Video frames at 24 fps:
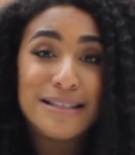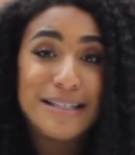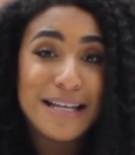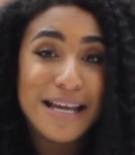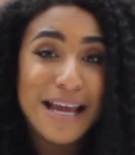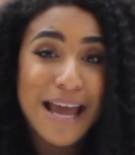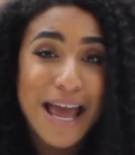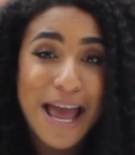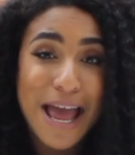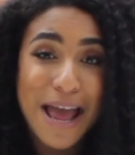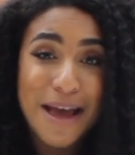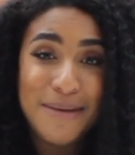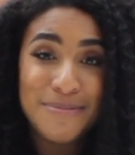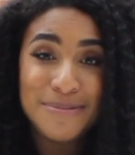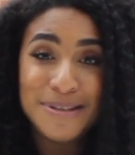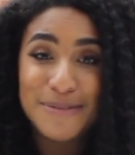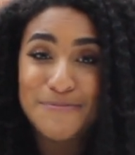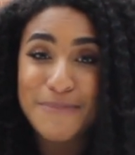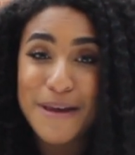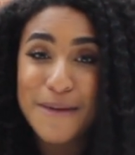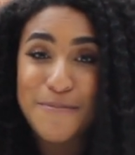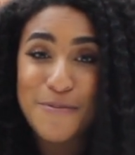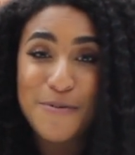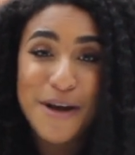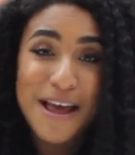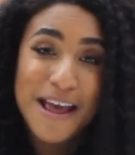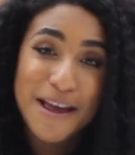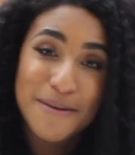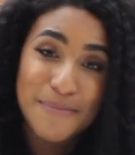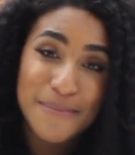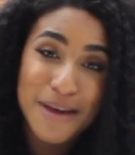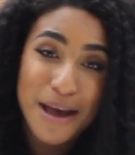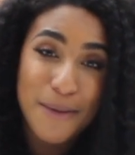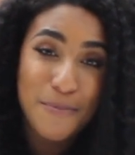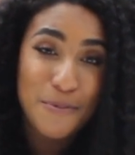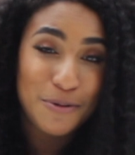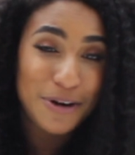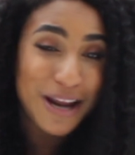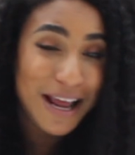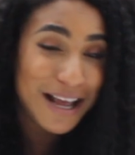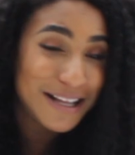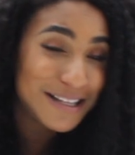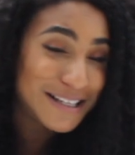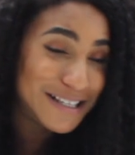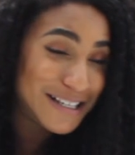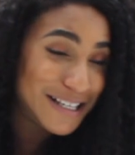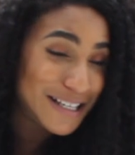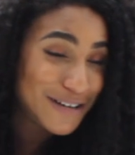DMs. People were hitting me up on
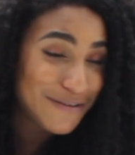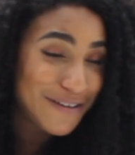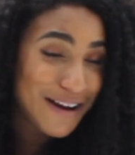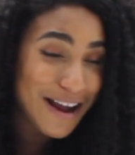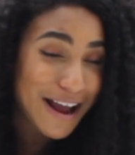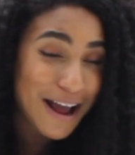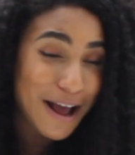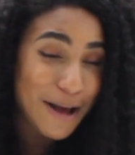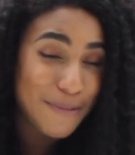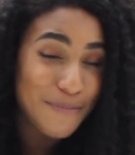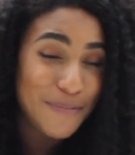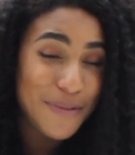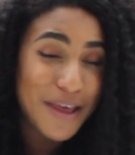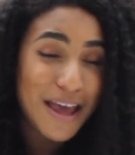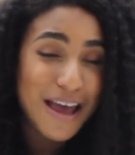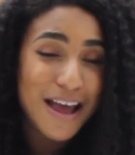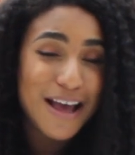Instagram.